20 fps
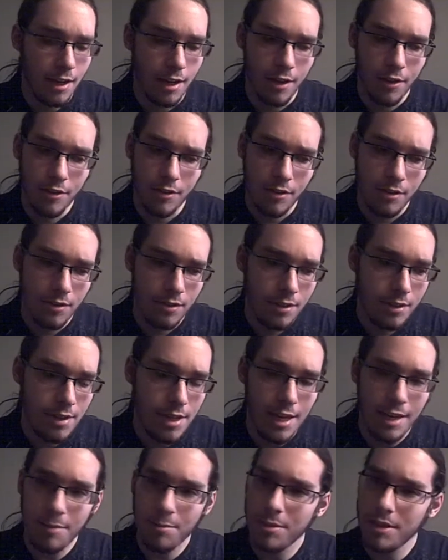Other
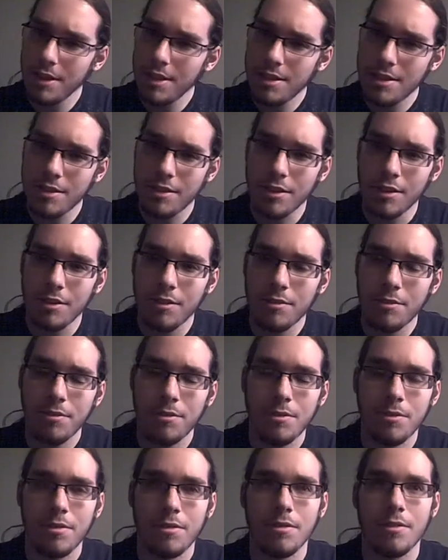gameplay
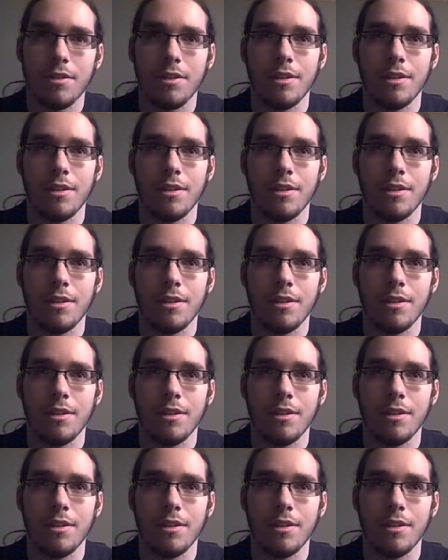stuff,